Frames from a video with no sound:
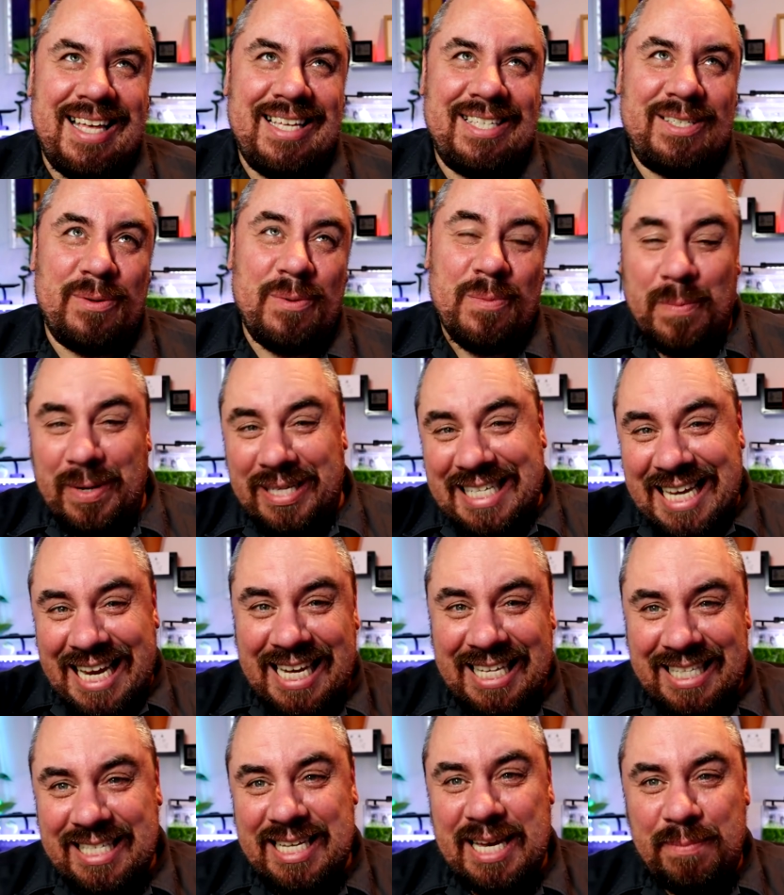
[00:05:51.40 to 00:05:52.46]
So my
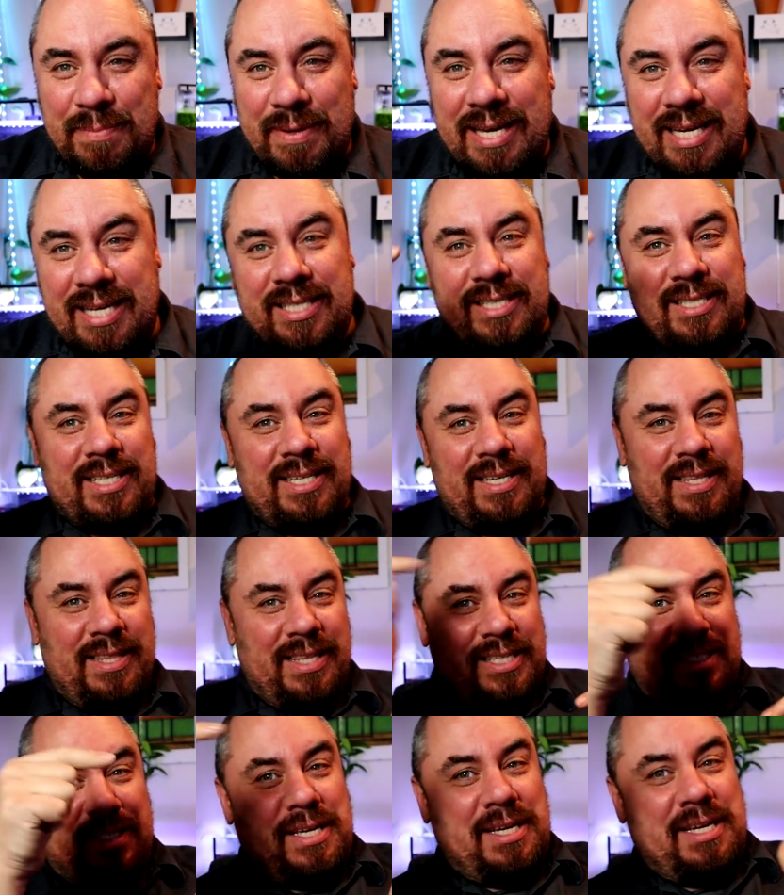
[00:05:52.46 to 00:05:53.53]
second tip is
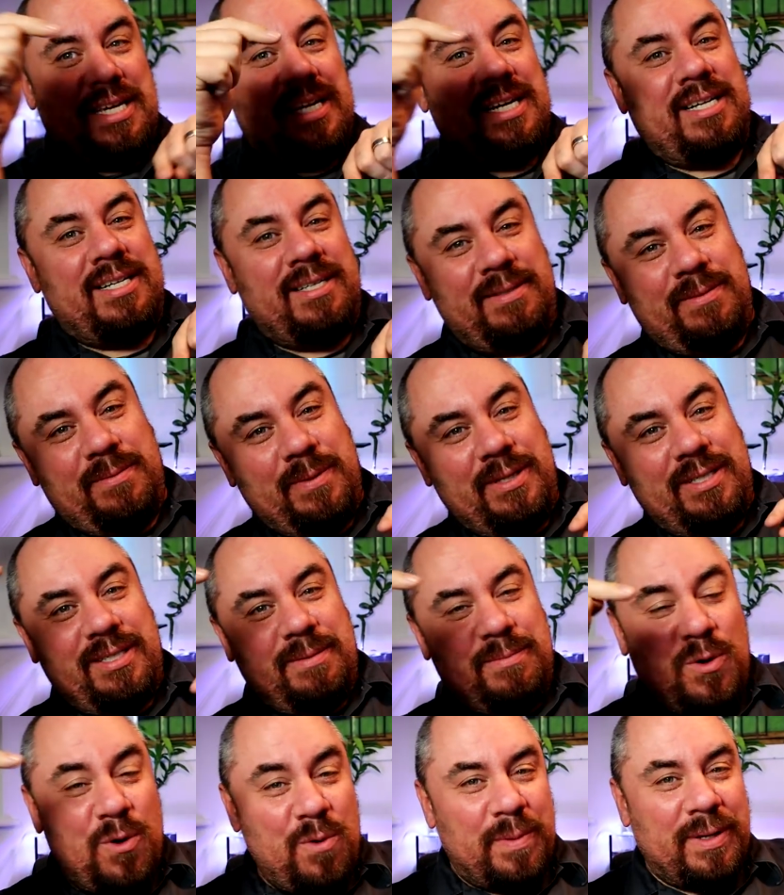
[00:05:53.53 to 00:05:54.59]
this thing here, which
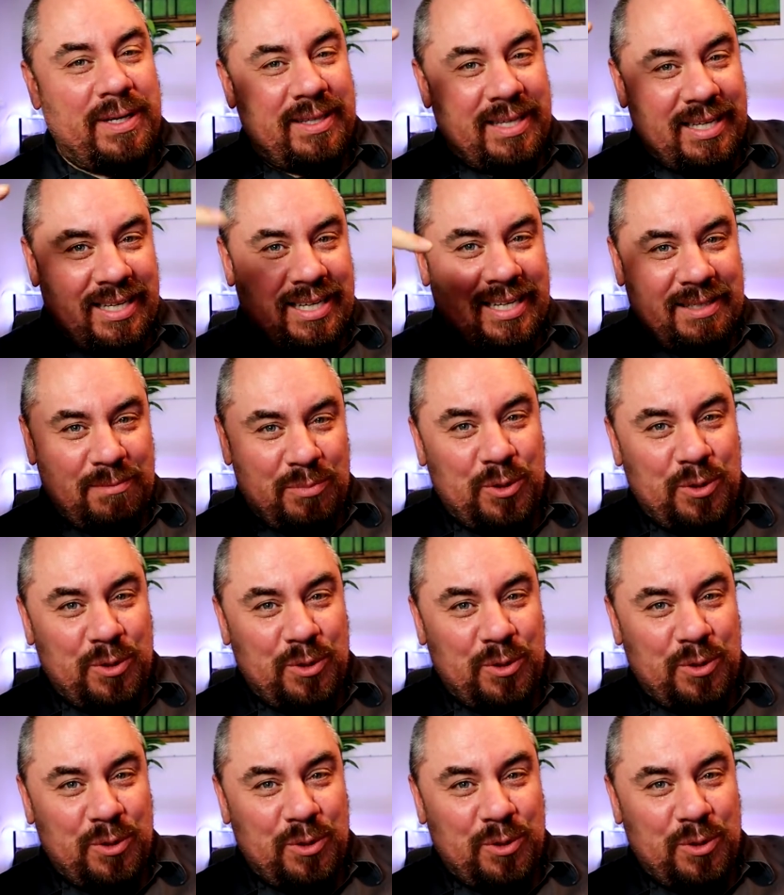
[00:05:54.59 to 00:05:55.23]
I'm hoping that in